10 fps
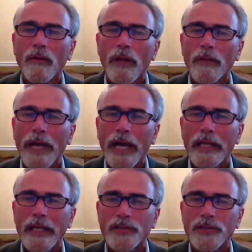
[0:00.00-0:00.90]
Well, let me
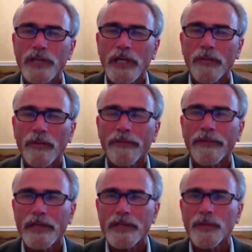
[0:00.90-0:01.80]
highlight just a couple of
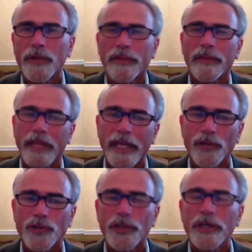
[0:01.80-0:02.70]
things with
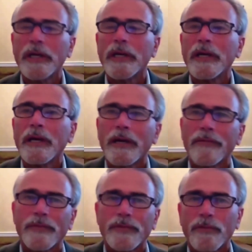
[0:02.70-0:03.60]
each.
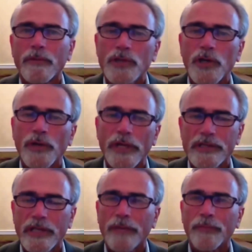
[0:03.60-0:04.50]
From a zoning
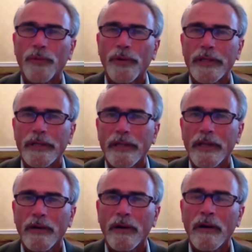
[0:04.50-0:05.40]
standpoint,
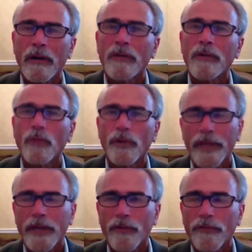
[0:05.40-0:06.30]
there are what
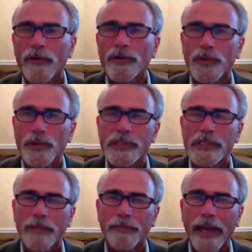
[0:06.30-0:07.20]
they refer to as
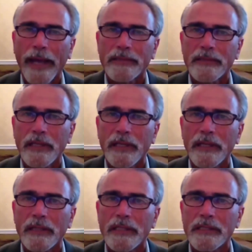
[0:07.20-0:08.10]
setbacks,
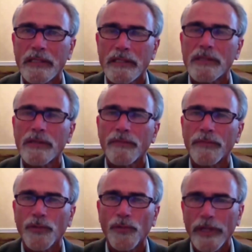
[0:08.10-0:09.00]
the distance
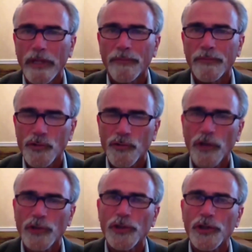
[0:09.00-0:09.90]
between the
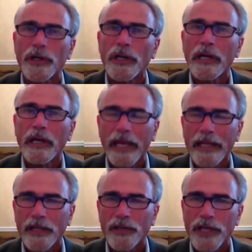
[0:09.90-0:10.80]
structure
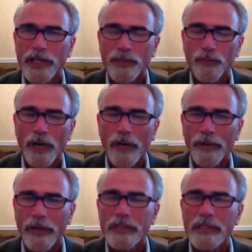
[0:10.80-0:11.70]
and the adjacent
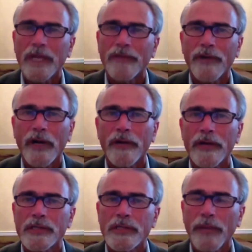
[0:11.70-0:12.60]
properties. And that
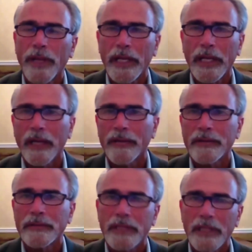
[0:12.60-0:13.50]
varies depending
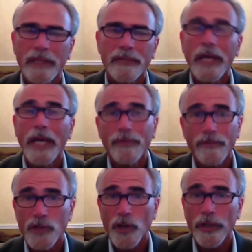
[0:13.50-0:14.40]
on the type
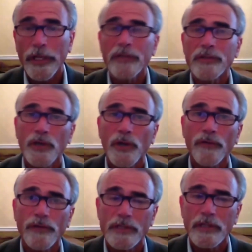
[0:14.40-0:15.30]
of zoning. So
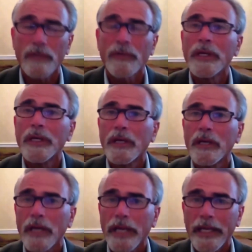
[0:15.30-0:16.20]
if it's
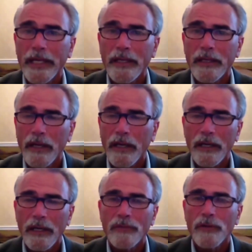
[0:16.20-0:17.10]
a
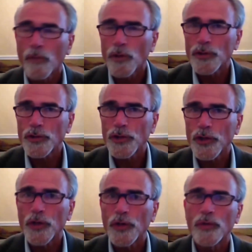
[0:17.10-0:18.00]
commercial
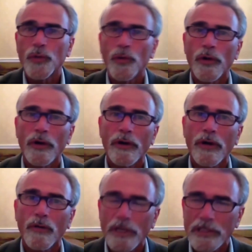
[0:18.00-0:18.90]
zone or
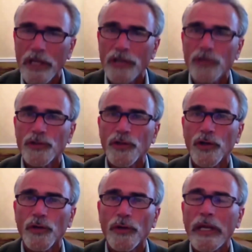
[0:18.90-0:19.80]
a residential
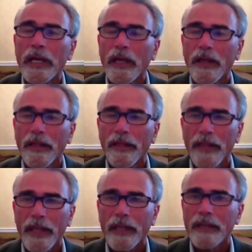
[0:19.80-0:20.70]
zone,
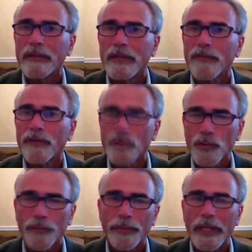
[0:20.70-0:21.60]
the difference
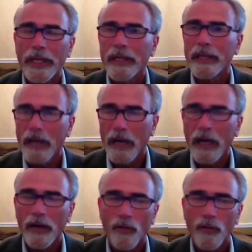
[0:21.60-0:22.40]
would be a